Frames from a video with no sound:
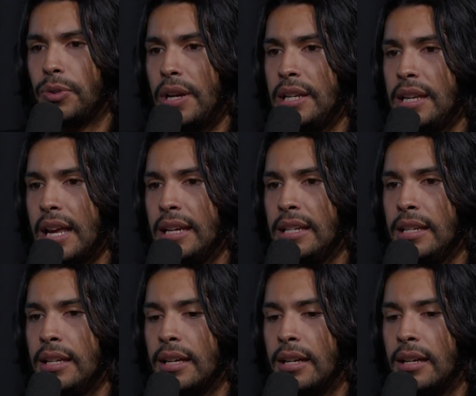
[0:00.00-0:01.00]

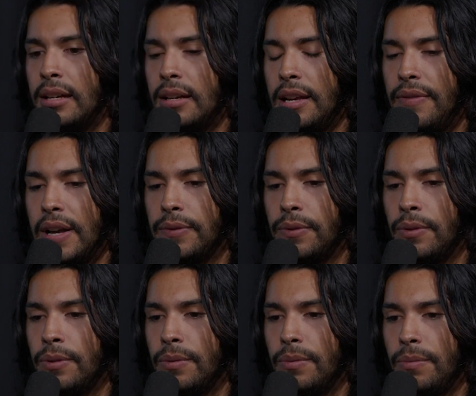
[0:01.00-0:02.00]
any advice
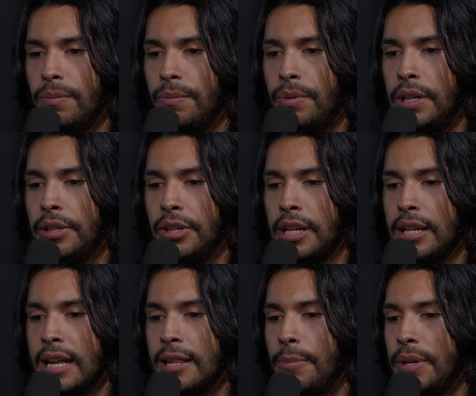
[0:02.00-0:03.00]
for anybody looking to
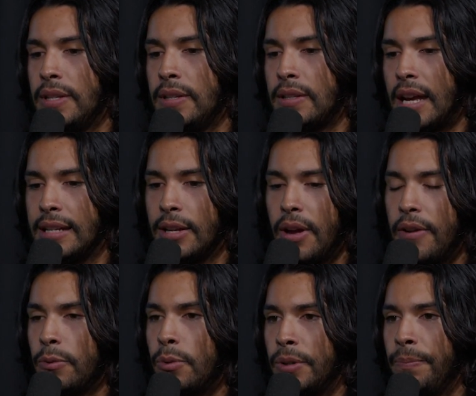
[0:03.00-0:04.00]
get in the business, I tell
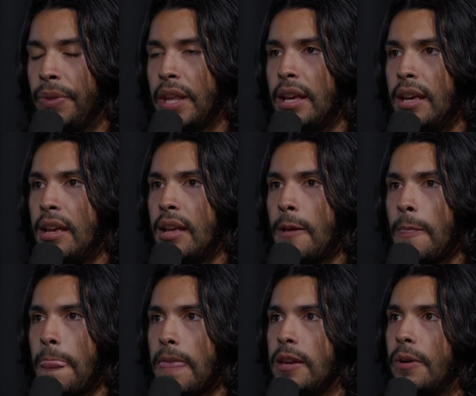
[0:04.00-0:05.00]
everyone,
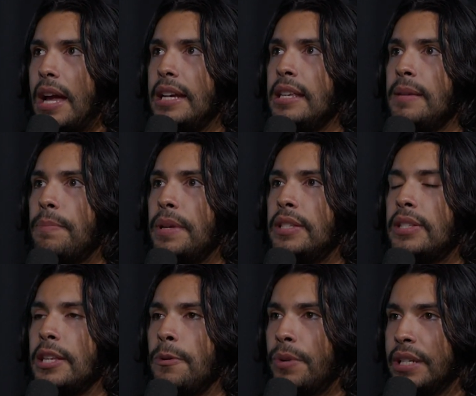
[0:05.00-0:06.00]
you know, any business
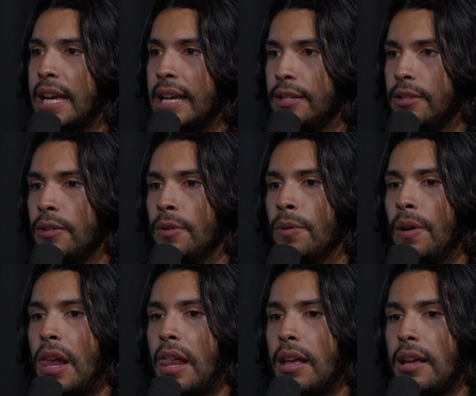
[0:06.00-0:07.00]
that you want to get into,
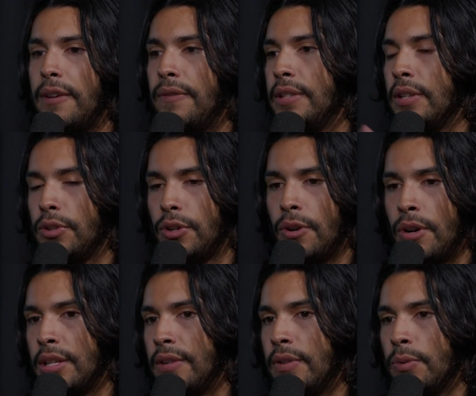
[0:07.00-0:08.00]
if it's
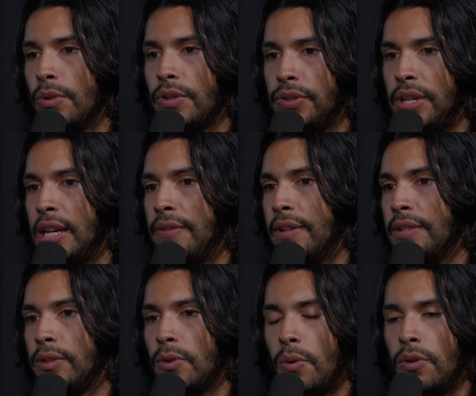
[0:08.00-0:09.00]
insurance, if it's real estate, if it's
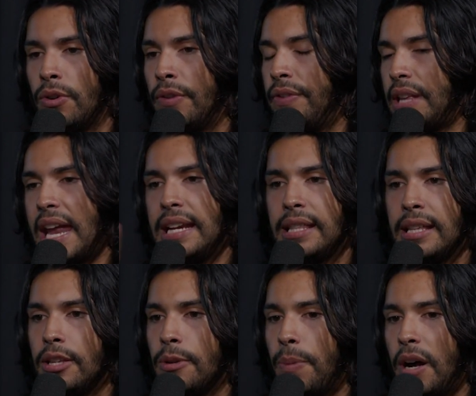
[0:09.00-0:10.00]
solar, if anything
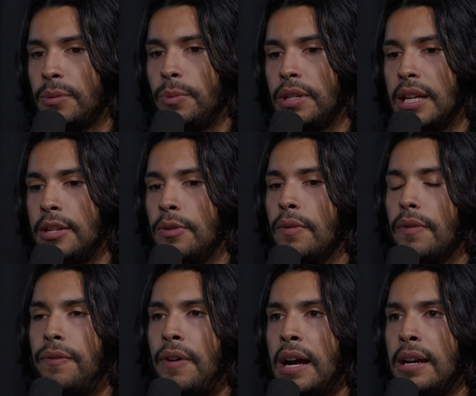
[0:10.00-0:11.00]
that you possibly want to get to,
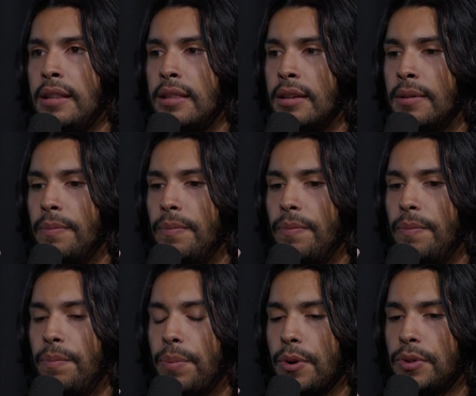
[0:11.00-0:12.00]
find the
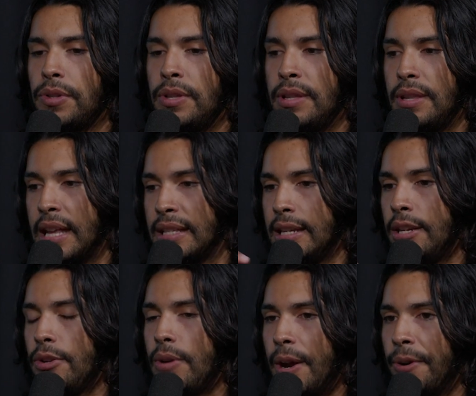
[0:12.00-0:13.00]
person that's in
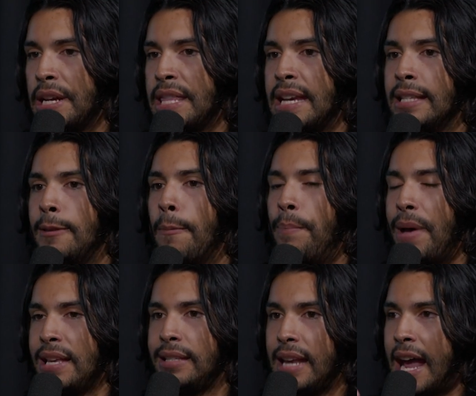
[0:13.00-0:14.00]
your area that is the
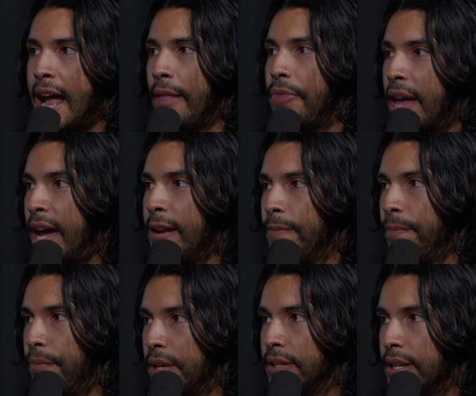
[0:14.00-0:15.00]
best at that
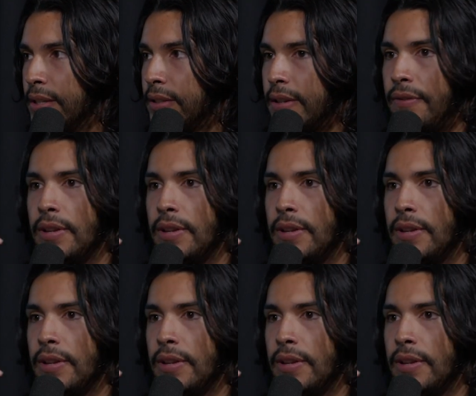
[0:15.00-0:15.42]
business. If